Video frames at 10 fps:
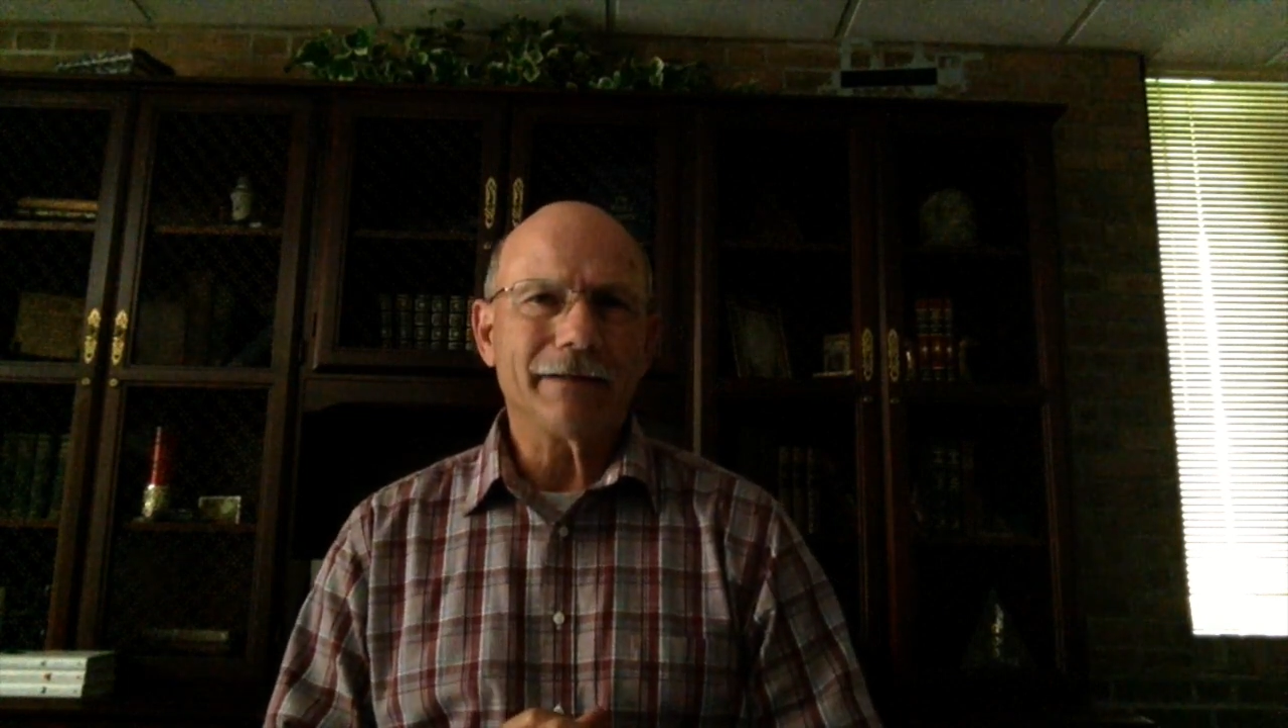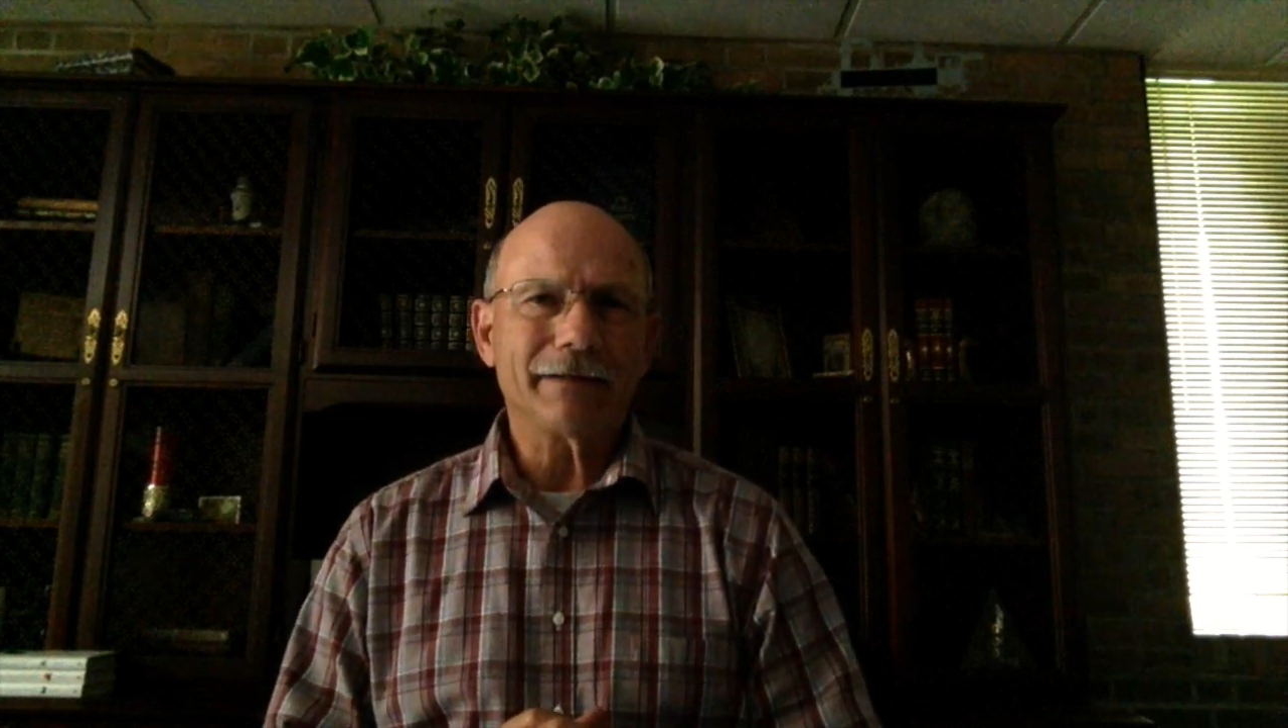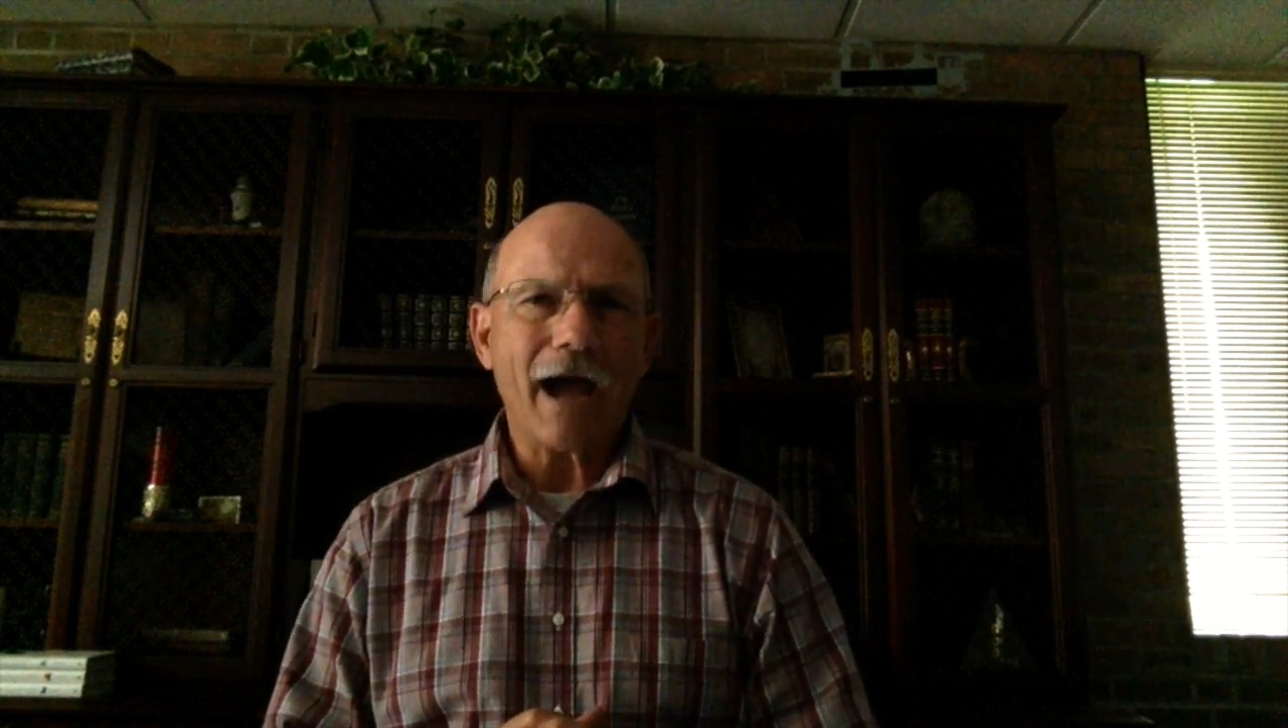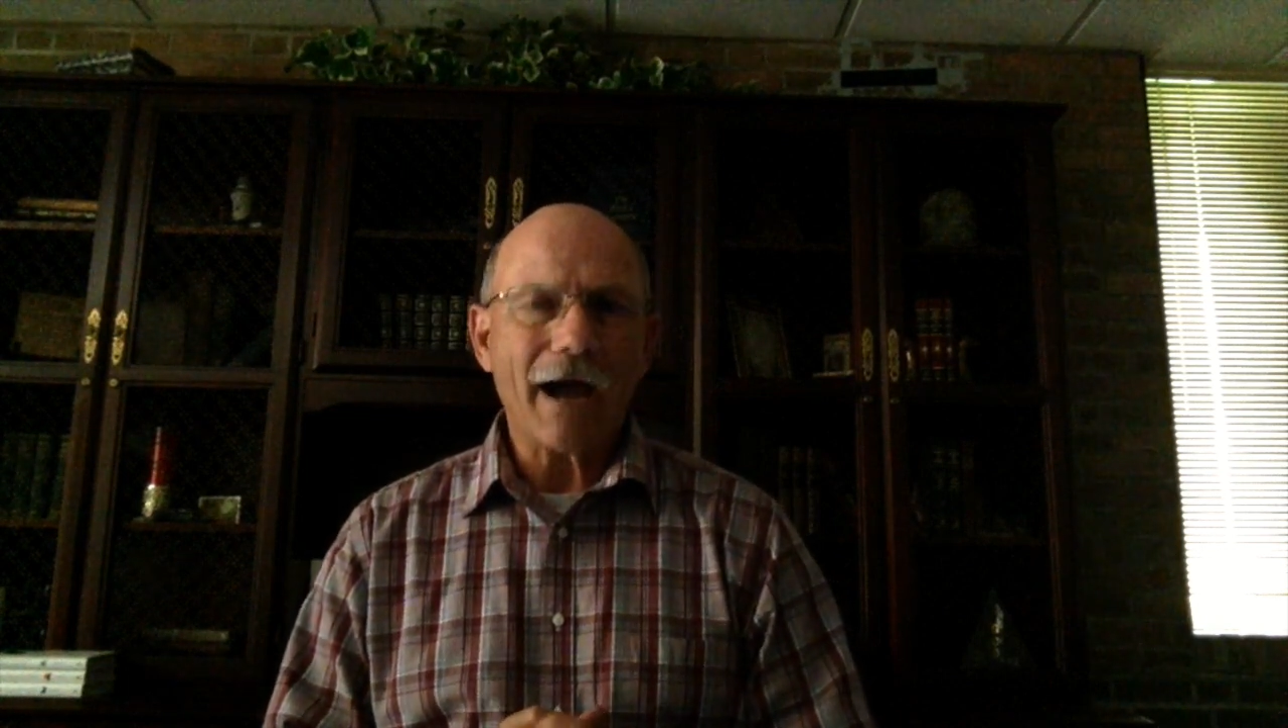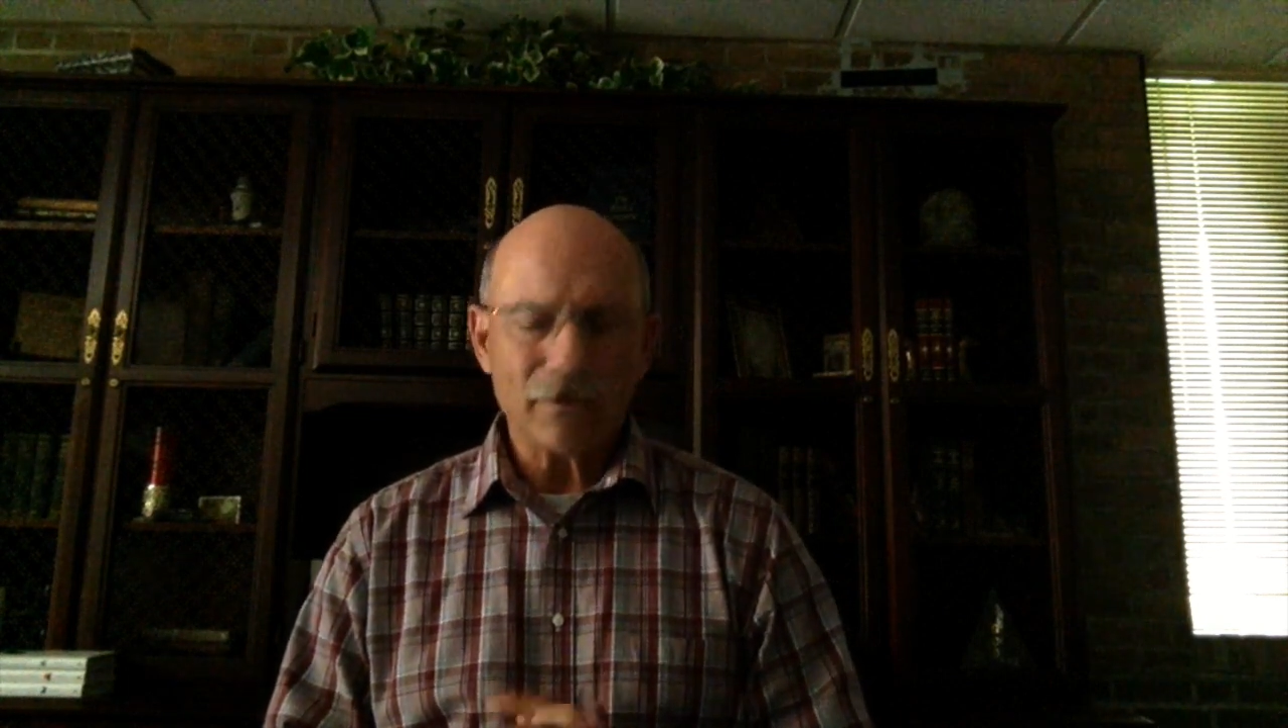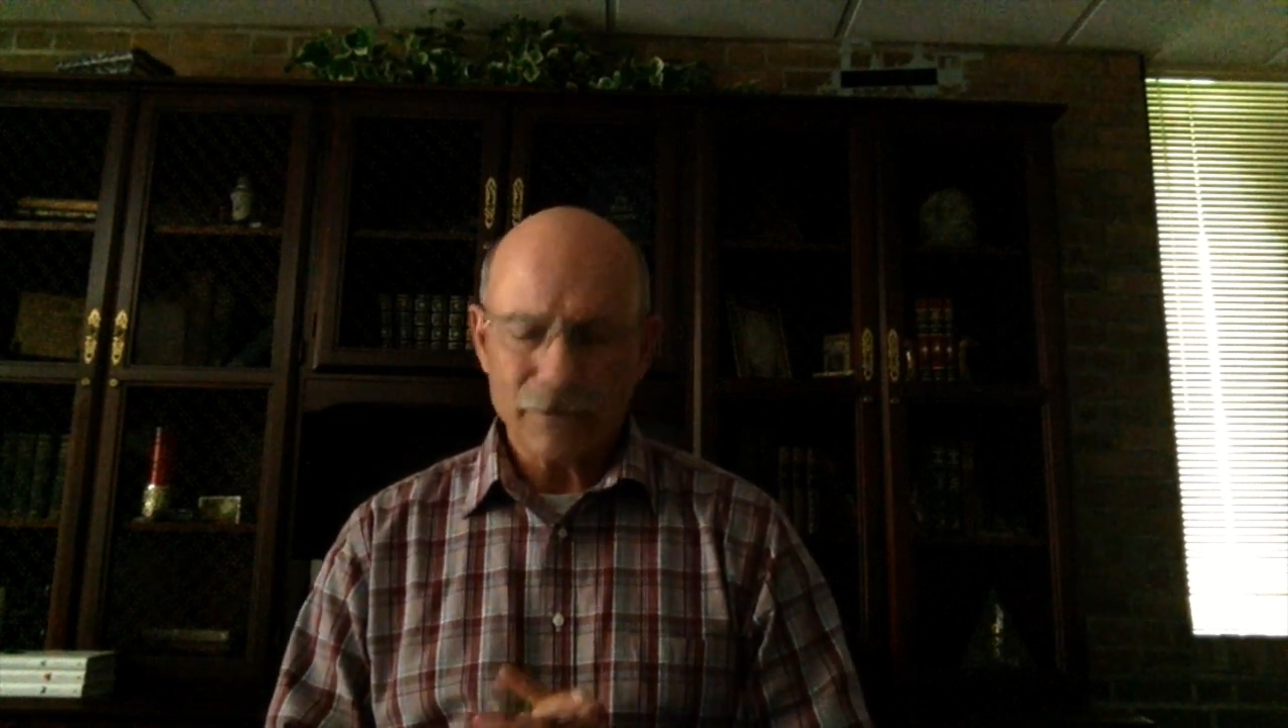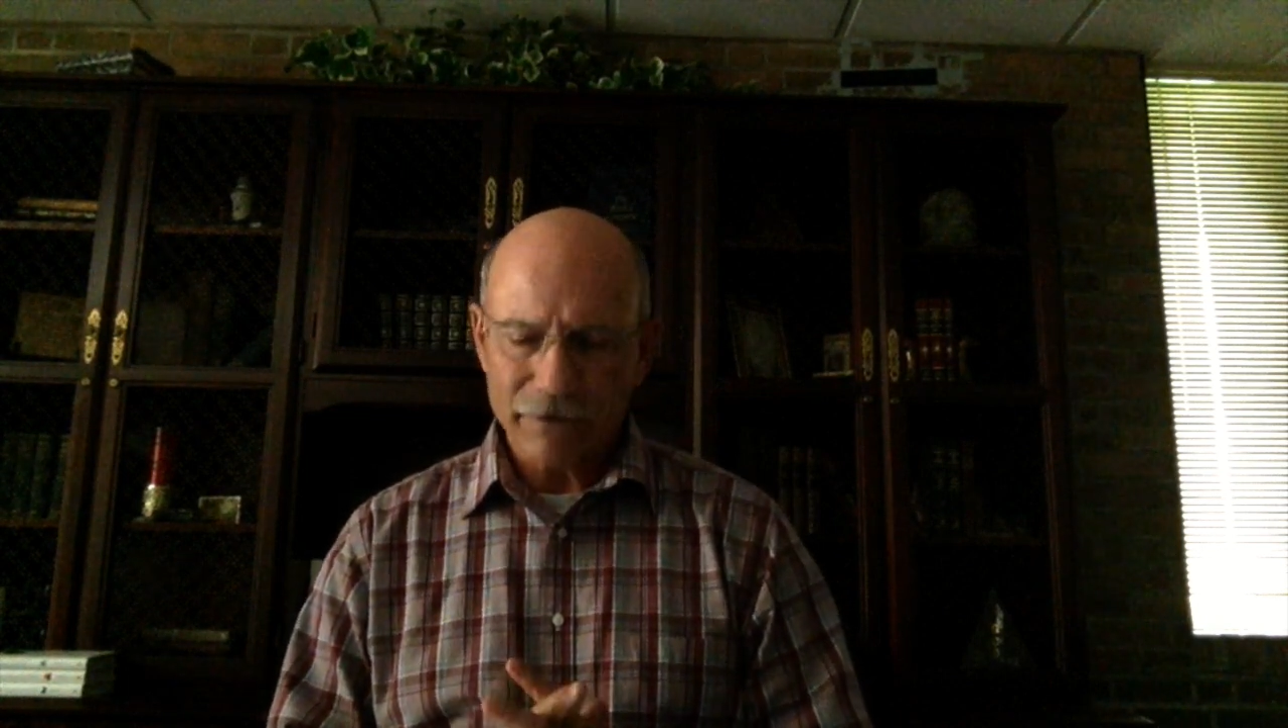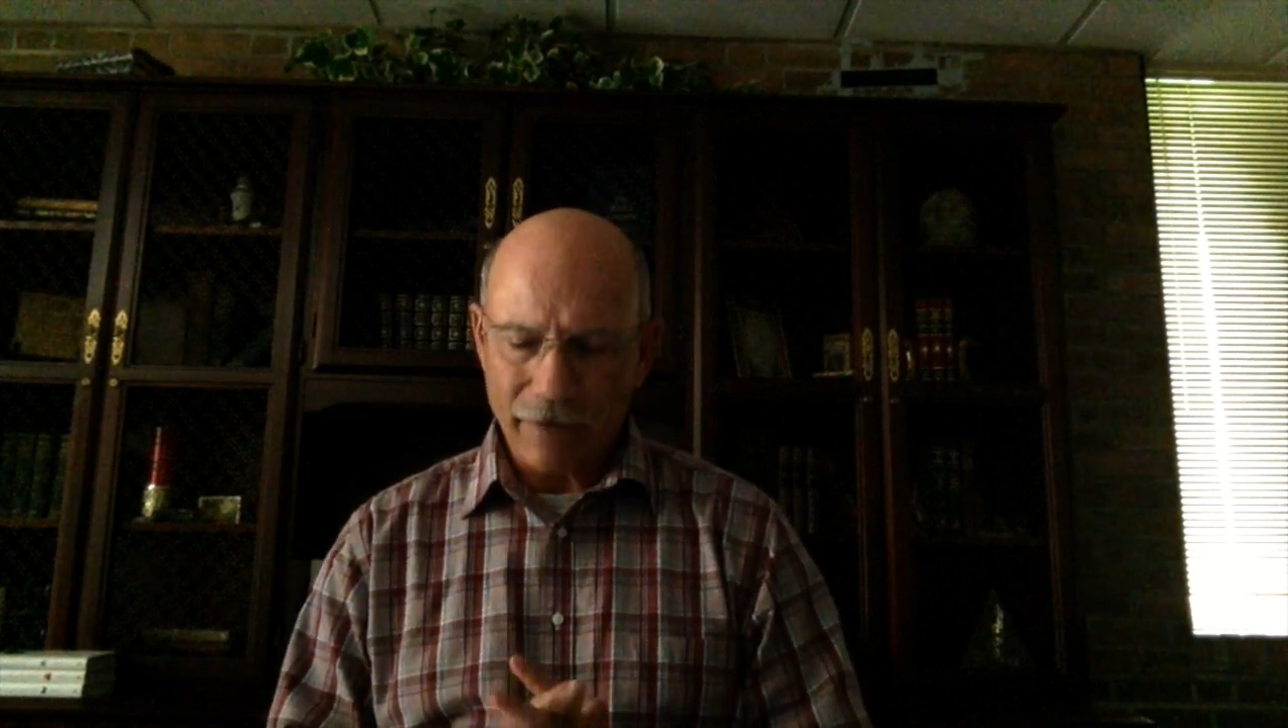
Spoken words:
desires